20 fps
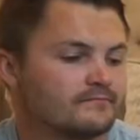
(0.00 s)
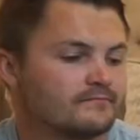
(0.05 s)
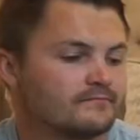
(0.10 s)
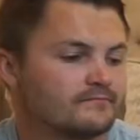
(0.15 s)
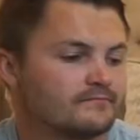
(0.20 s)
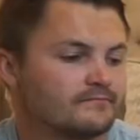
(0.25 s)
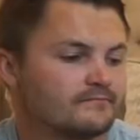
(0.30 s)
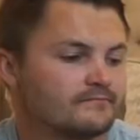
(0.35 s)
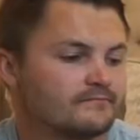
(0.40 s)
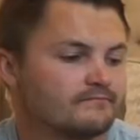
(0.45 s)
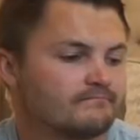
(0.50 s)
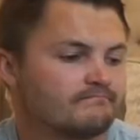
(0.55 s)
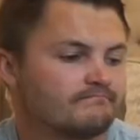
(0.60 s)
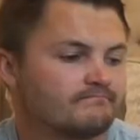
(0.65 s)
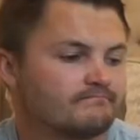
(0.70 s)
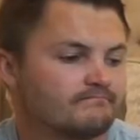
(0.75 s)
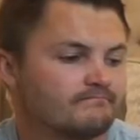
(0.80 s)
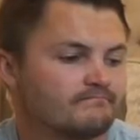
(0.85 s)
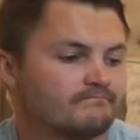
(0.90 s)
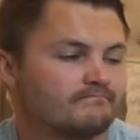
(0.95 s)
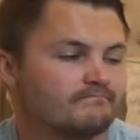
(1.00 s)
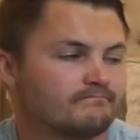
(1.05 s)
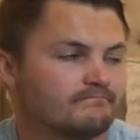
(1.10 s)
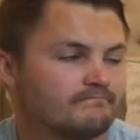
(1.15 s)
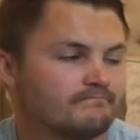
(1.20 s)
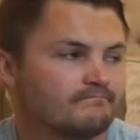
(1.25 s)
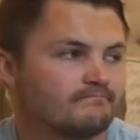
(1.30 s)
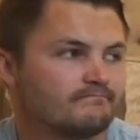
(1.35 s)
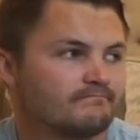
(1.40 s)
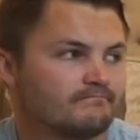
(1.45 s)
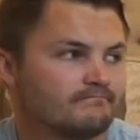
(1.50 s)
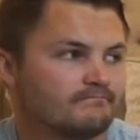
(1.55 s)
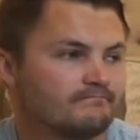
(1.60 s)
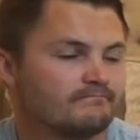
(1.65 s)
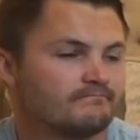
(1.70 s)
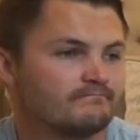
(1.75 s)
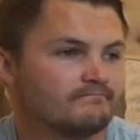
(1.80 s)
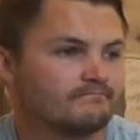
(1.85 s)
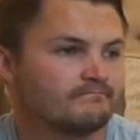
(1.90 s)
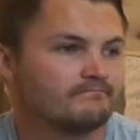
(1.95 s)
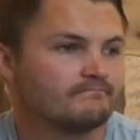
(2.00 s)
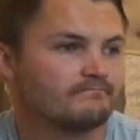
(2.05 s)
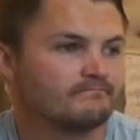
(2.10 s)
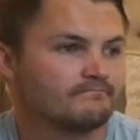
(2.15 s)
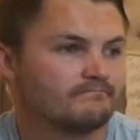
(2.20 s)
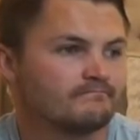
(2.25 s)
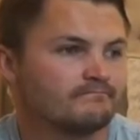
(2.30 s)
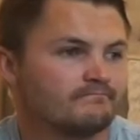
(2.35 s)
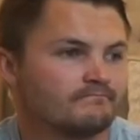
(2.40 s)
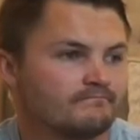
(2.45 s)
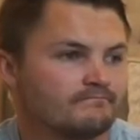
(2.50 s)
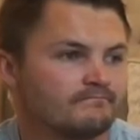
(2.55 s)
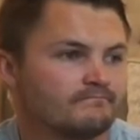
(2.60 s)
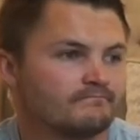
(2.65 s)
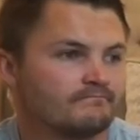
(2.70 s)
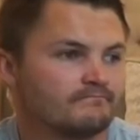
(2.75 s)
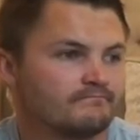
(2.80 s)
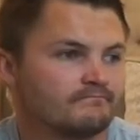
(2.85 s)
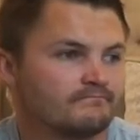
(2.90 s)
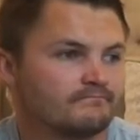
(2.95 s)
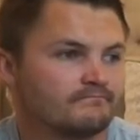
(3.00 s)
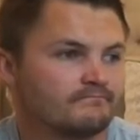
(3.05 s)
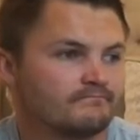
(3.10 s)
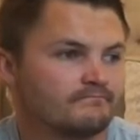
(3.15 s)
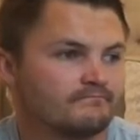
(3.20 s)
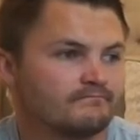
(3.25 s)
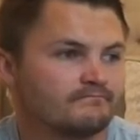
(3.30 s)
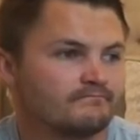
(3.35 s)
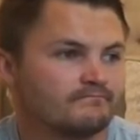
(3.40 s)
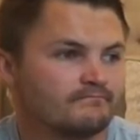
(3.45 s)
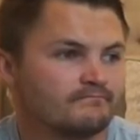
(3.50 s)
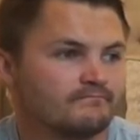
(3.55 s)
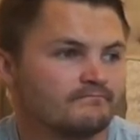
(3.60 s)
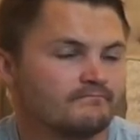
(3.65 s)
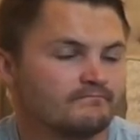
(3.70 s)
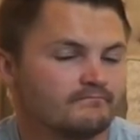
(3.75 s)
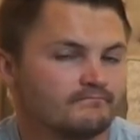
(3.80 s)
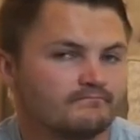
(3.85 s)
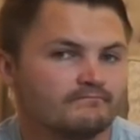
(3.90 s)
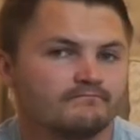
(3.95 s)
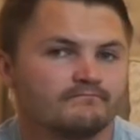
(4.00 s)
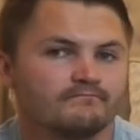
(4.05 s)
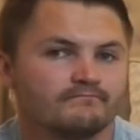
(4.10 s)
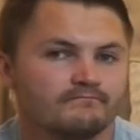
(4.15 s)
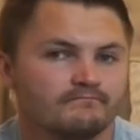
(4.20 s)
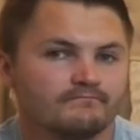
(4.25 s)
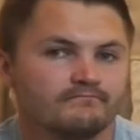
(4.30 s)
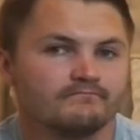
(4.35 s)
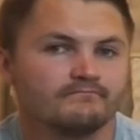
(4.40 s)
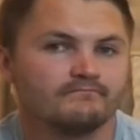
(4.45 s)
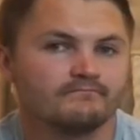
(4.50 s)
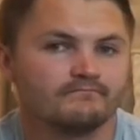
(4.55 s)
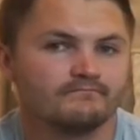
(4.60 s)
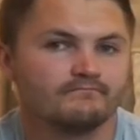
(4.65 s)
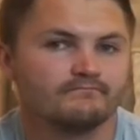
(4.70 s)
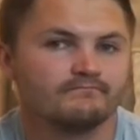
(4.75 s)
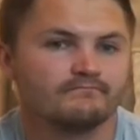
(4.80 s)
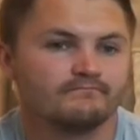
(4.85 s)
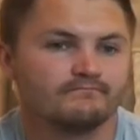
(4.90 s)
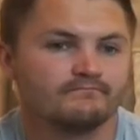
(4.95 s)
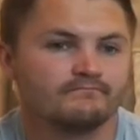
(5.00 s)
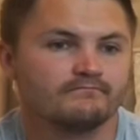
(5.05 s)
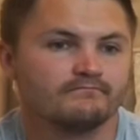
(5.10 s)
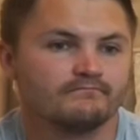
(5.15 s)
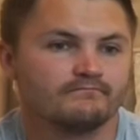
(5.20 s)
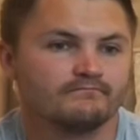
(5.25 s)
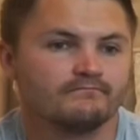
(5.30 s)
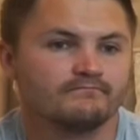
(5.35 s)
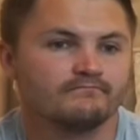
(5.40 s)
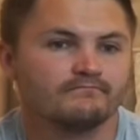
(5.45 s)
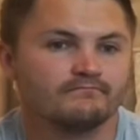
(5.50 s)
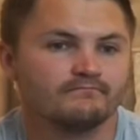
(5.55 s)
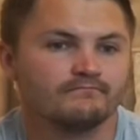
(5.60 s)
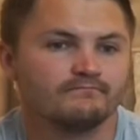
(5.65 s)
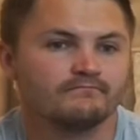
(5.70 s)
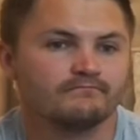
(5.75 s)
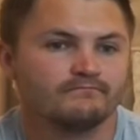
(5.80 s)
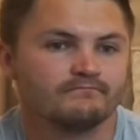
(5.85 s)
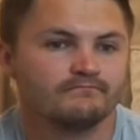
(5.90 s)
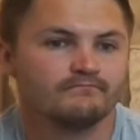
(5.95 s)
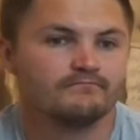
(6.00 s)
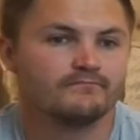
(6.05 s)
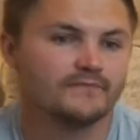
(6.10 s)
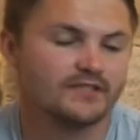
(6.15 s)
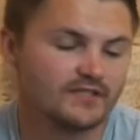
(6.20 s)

No words are spoken by the person on screen.